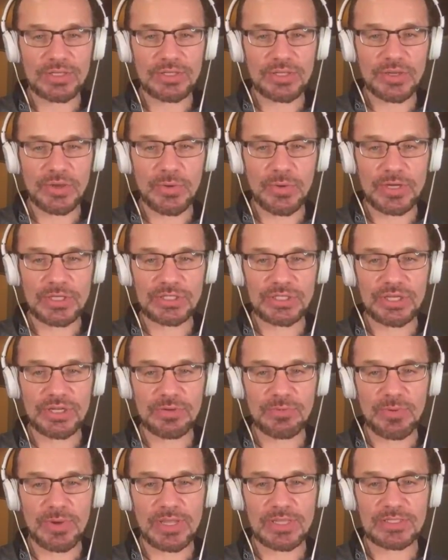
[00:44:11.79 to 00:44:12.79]
the
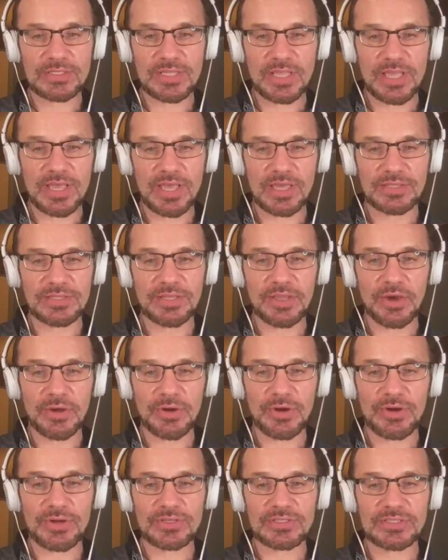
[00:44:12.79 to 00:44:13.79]
question was the
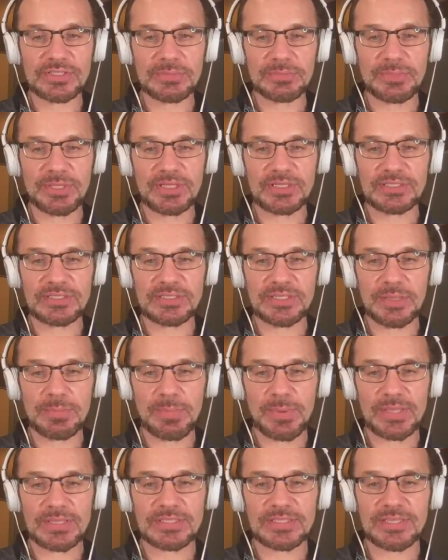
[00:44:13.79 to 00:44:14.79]
other SIMD
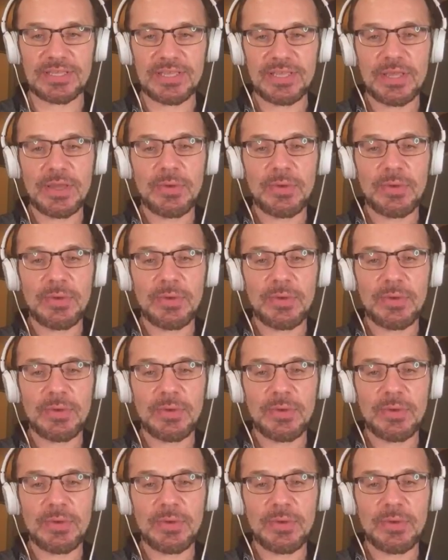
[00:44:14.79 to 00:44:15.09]
snippets.